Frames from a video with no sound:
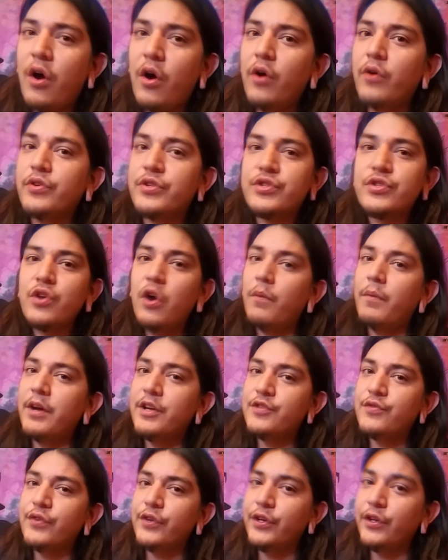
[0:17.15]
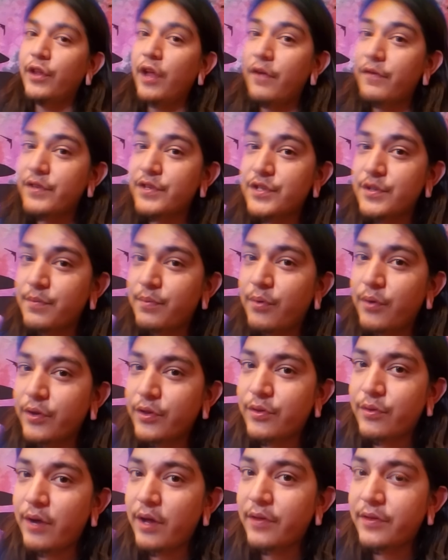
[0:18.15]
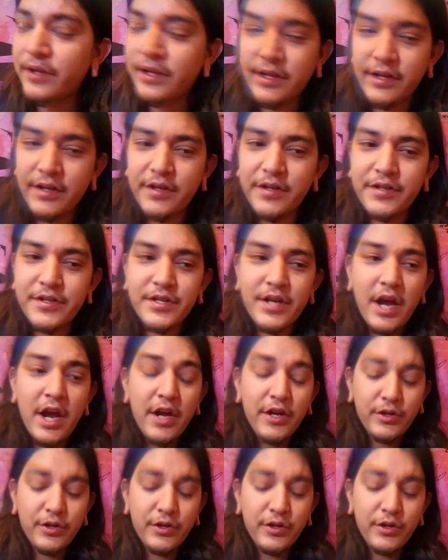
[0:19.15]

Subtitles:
all so much for your love and support throughout the years.